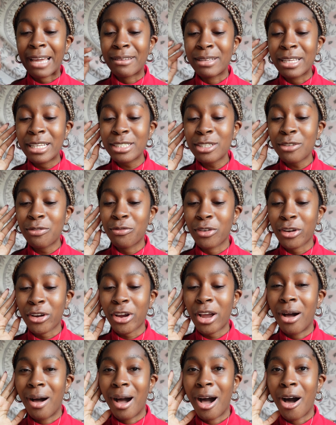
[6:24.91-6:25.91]
I need to
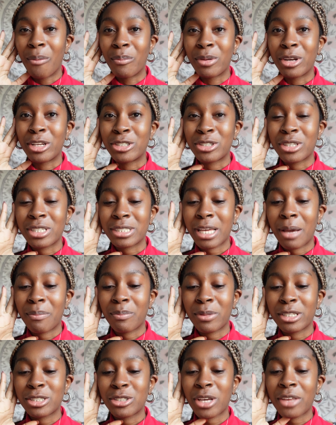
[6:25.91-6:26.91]
figure out how I'm gonna do the template.